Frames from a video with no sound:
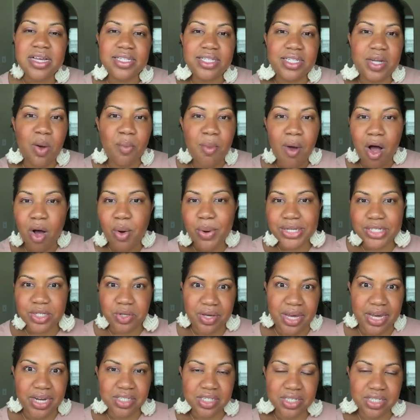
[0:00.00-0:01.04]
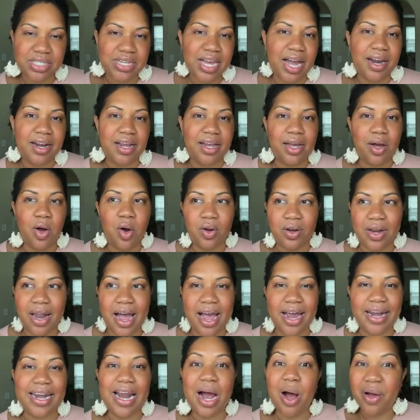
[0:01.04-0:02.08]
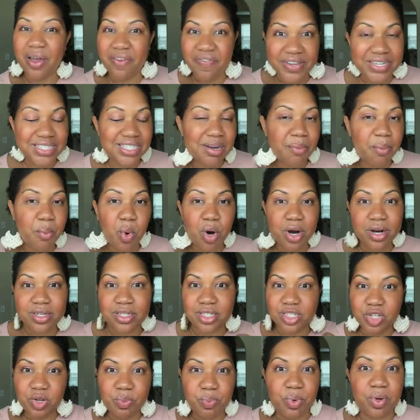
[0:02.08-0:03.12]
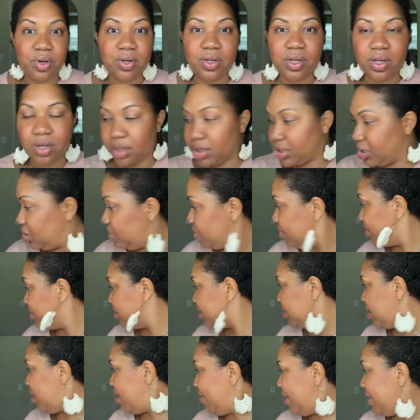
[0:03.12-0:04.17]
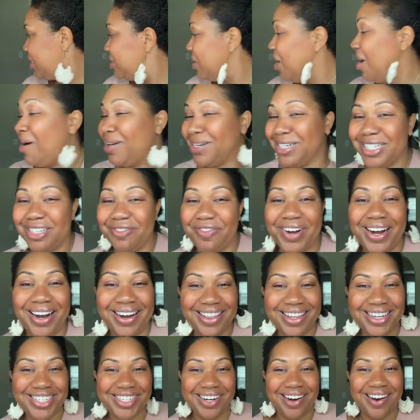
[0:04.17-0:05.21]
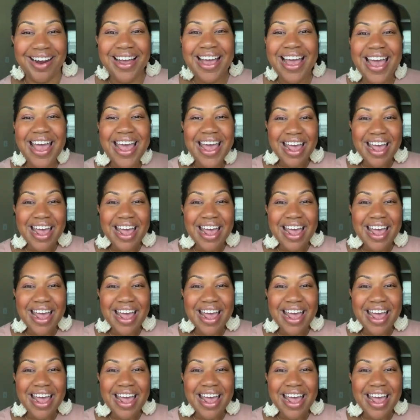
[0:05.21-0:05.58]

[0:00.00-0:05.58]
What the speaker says: So I'm always location scouting online. Now, if it's somewhere super, sorry, my dog just fell out of the chair.